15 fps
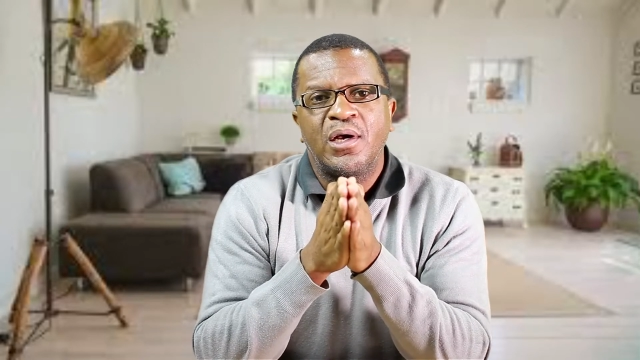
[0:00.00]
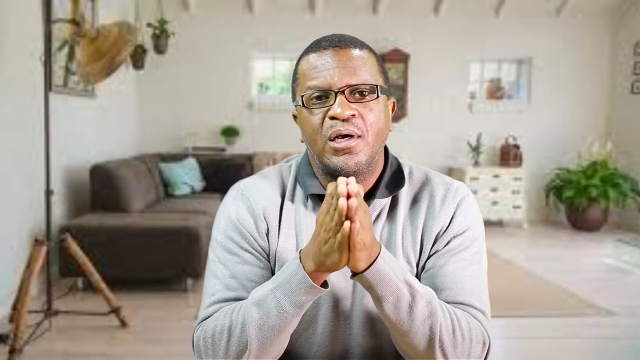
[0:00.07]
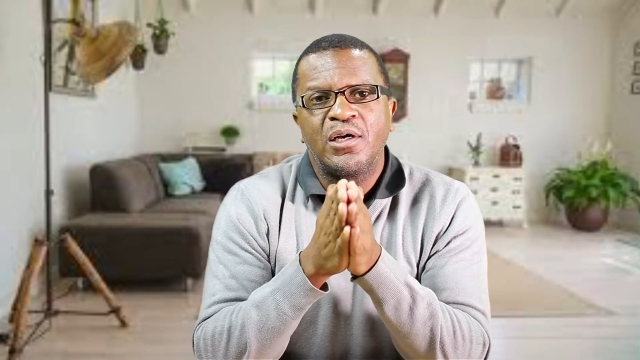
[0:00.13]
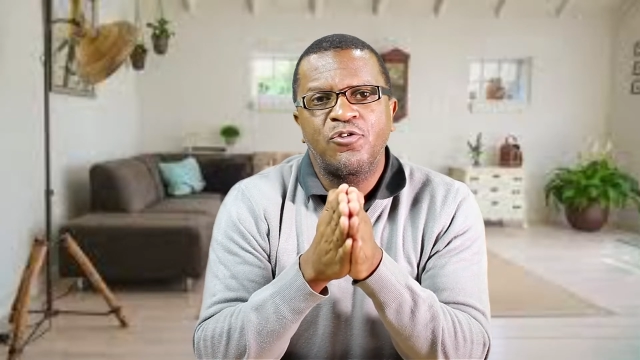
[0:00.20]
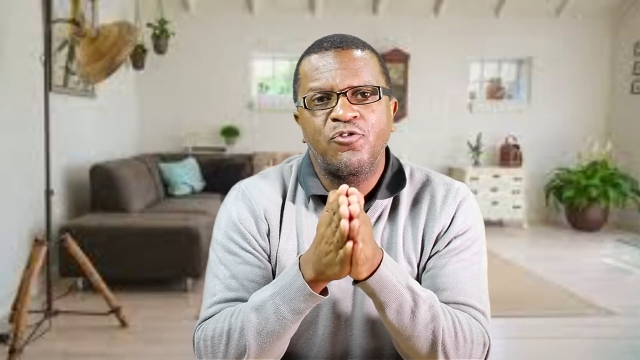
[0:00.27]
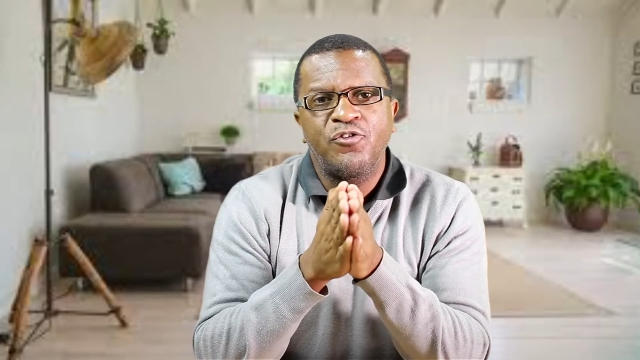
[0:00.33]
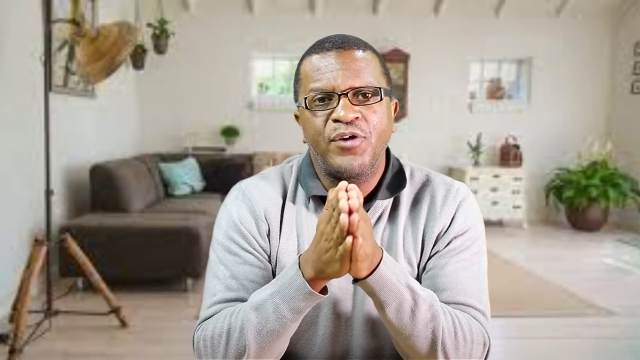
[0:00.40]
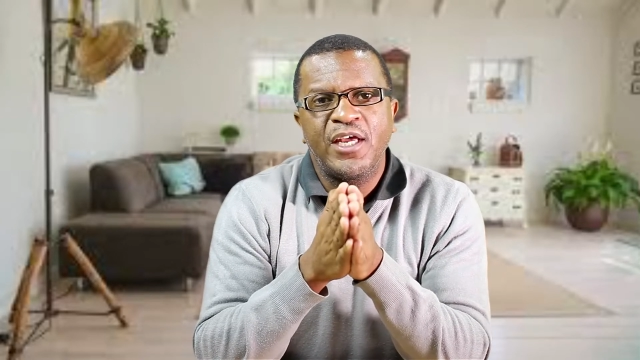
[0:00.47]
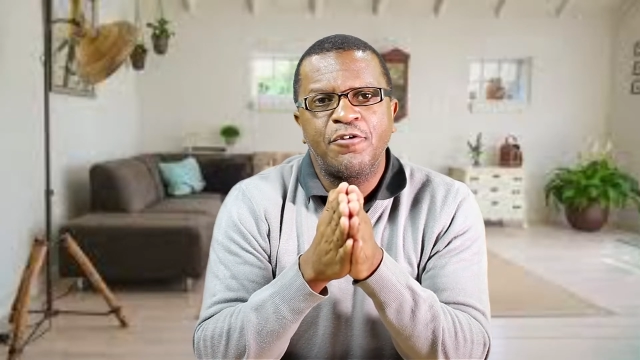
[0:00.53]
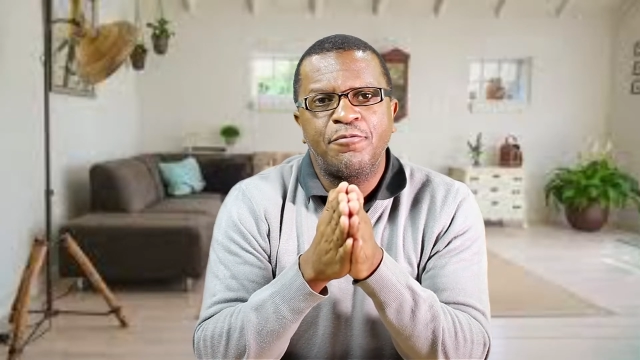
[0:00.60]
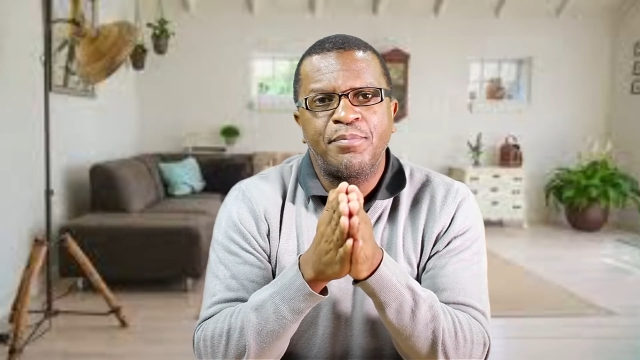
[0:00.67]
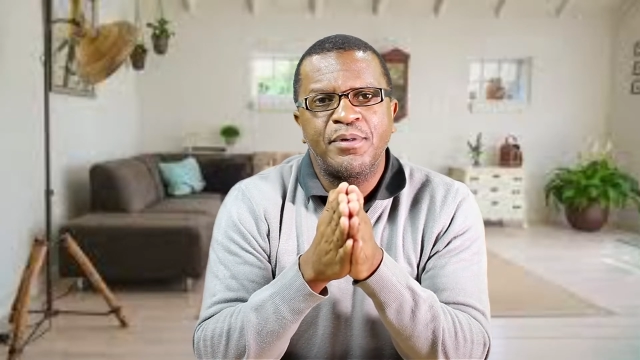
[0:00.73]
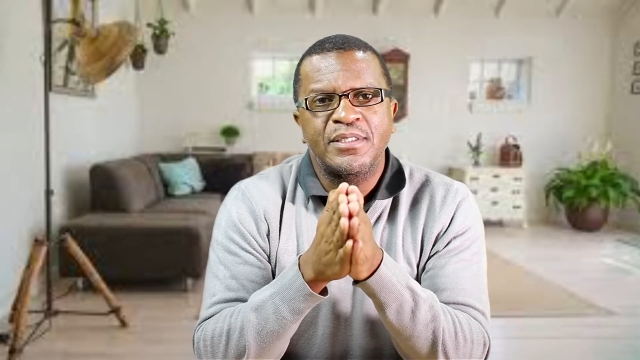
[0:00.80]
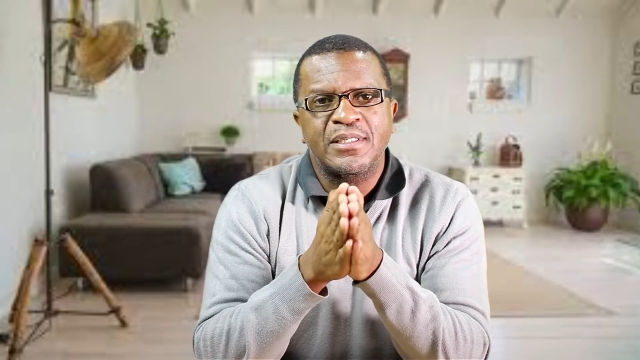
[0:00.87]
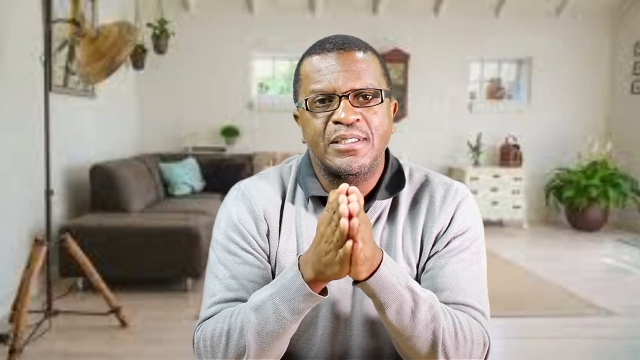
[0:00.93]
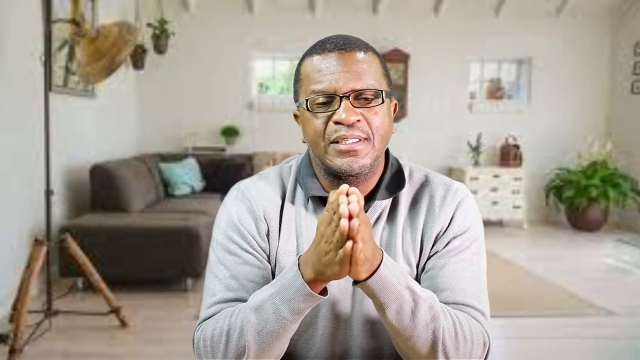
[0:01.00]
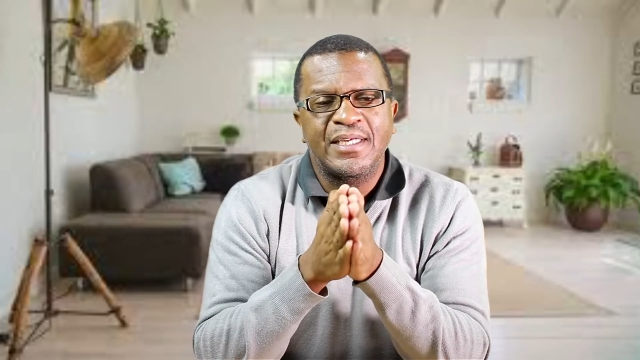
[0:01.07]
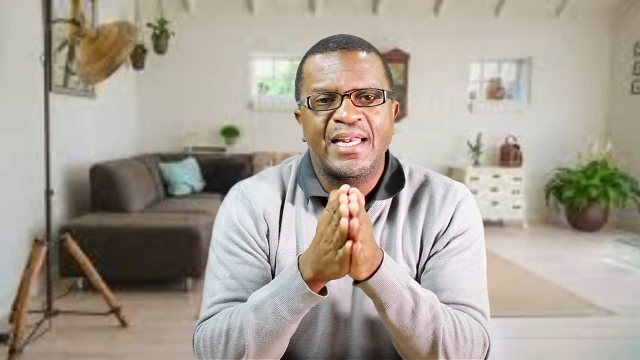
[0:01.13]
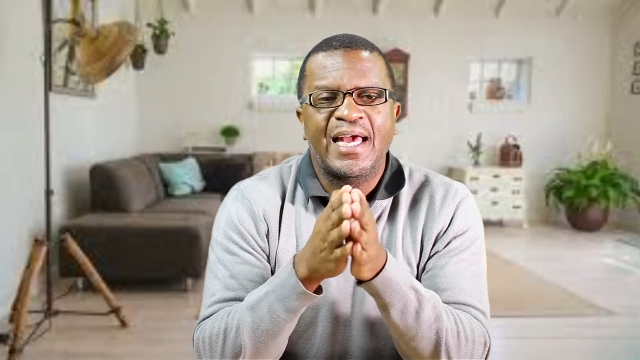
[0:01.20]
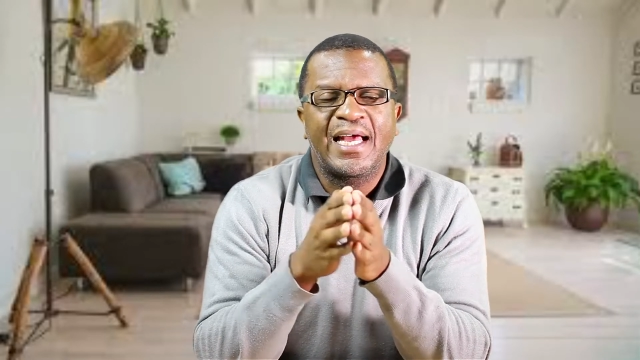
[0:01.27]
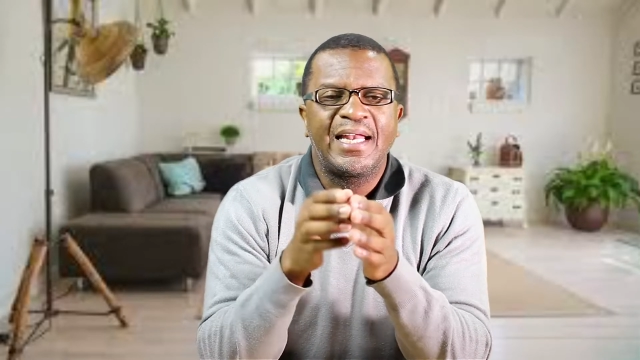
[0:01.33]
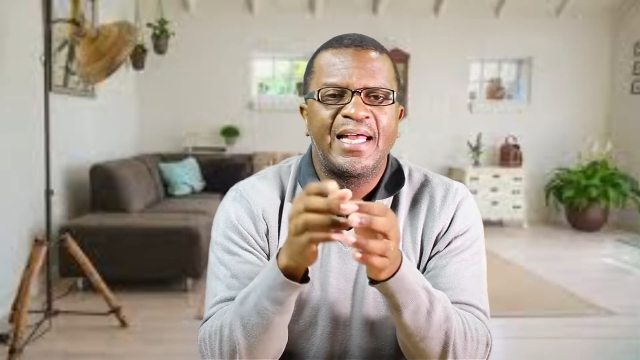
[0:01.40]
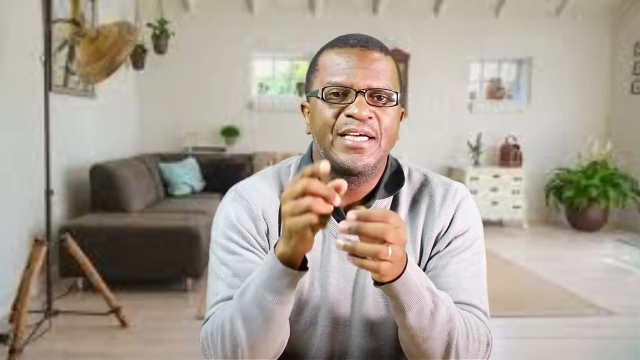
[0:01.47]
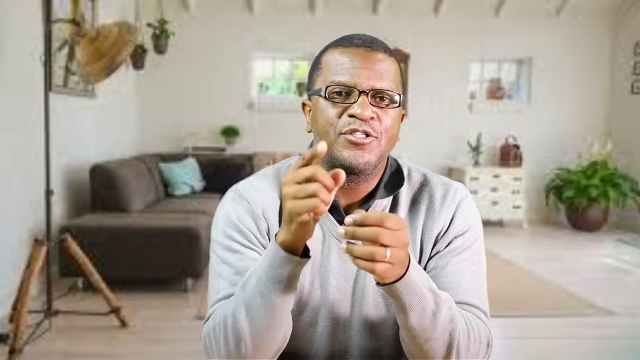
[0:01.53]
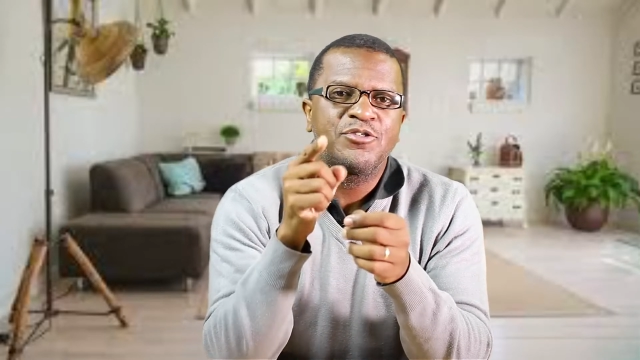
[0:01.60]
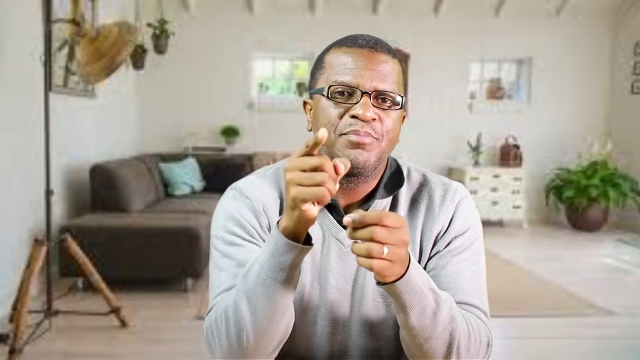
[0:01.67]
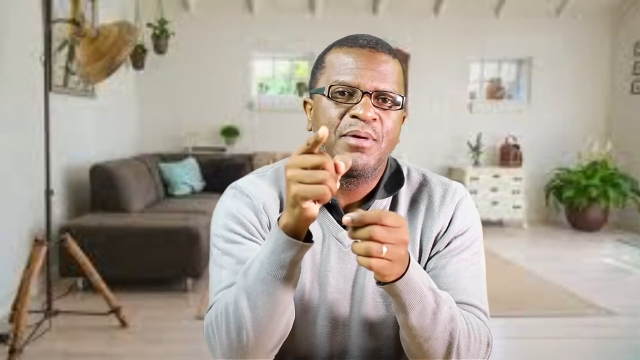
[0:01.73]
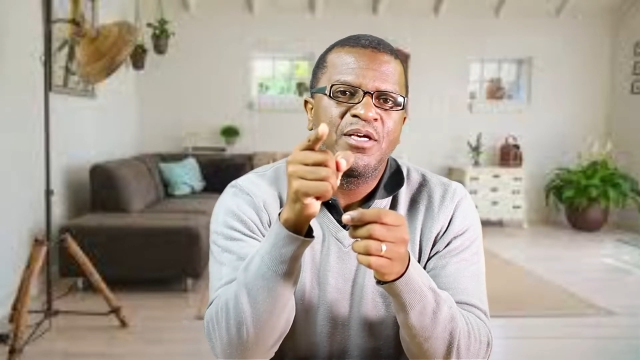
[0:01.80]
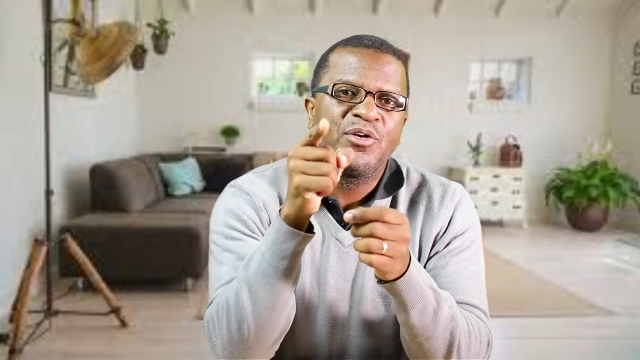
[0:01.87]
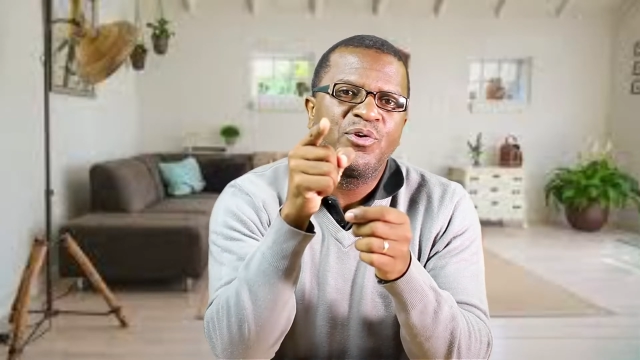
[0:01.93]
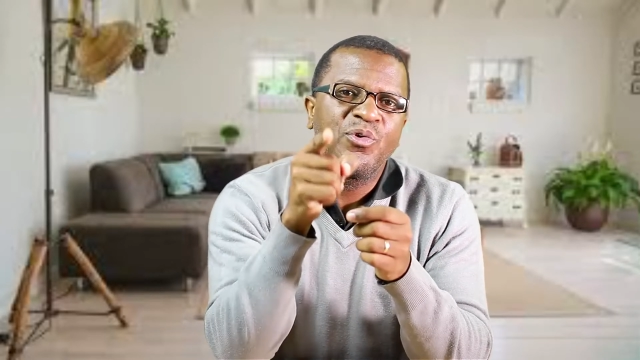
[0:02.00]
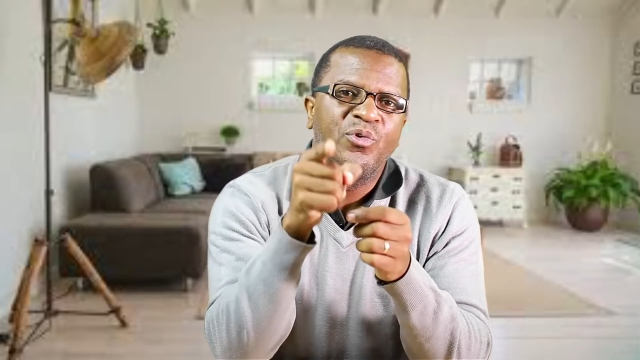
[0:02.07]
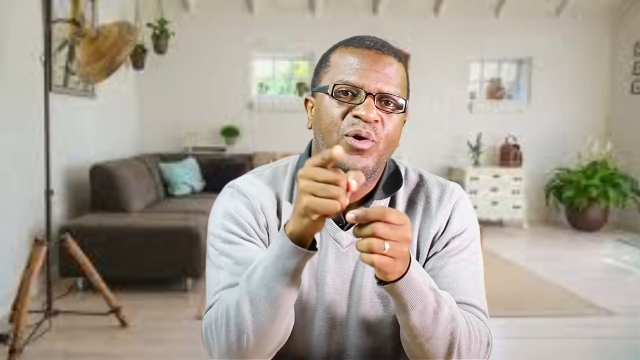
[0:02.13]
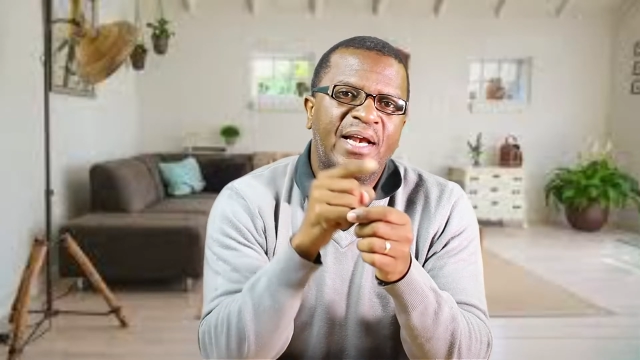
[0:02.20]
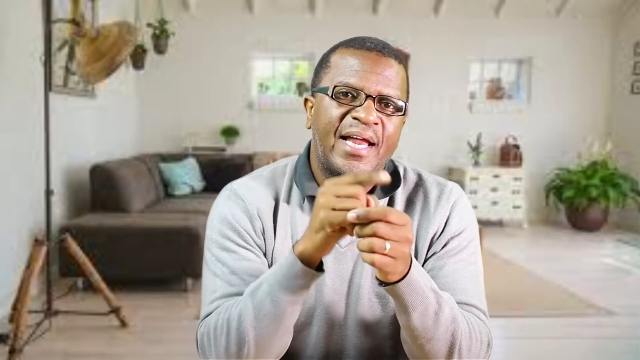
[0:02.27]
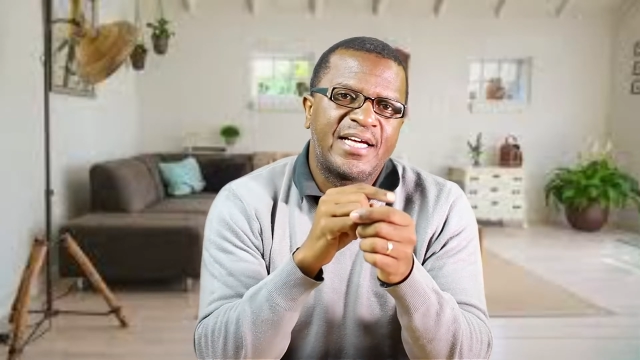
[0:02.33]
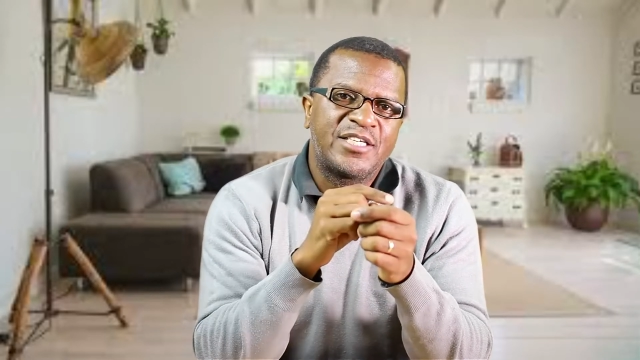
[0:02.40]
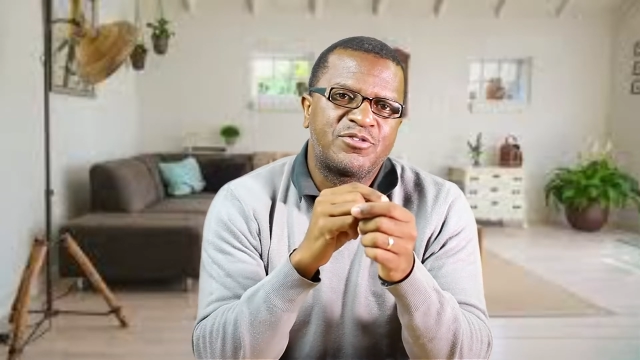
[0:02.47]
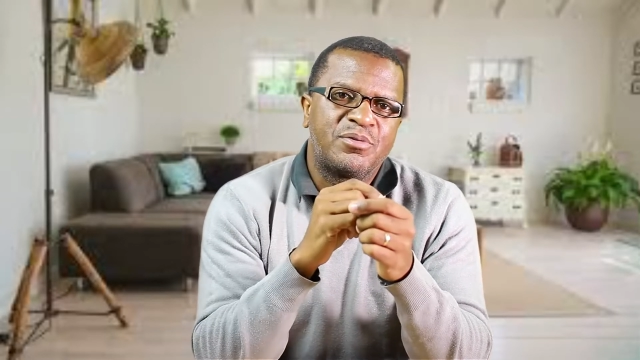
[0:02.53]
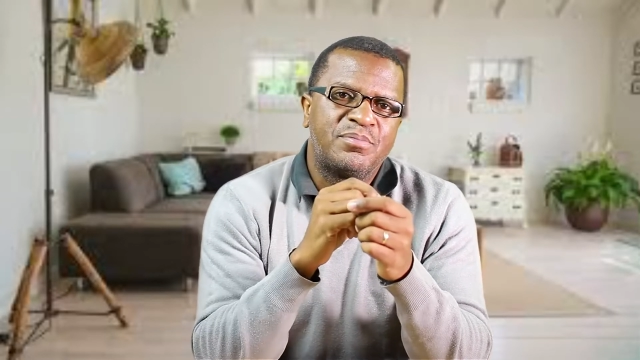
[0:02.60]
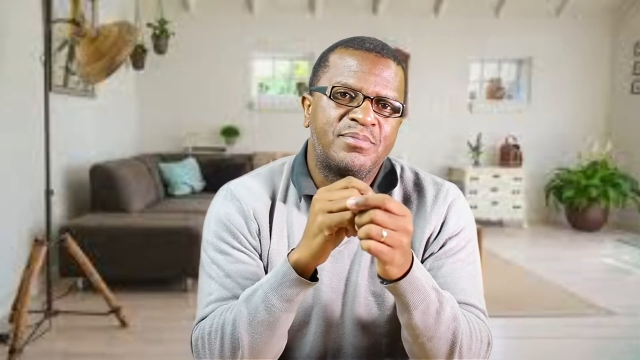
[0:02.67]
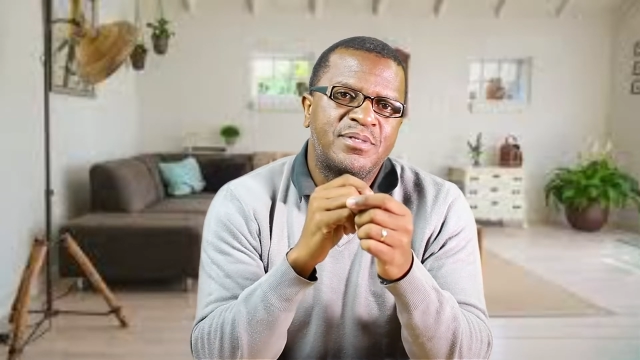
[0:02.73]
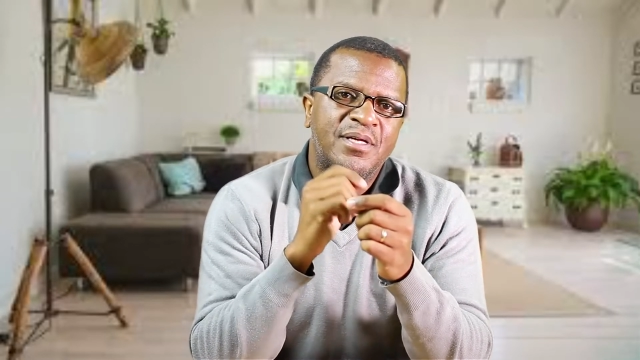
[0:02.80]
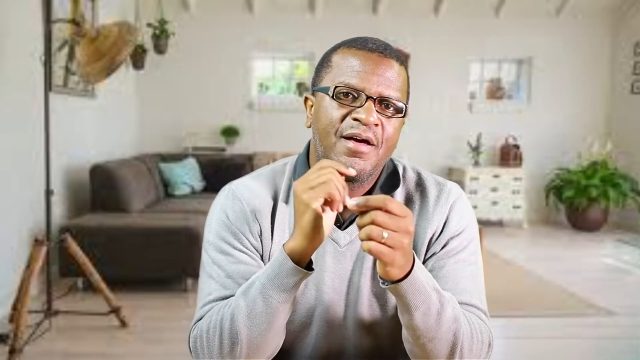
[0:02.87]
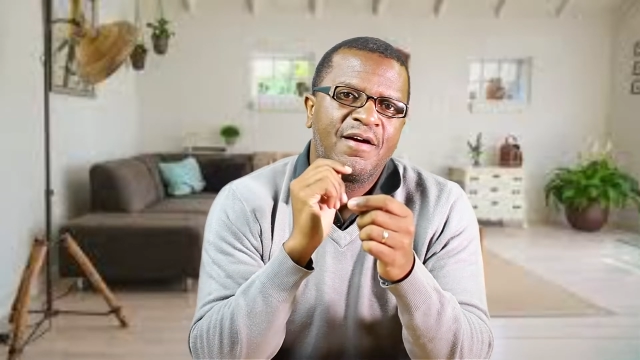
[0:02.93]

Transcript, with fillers: a creative person and I like to make your classrooms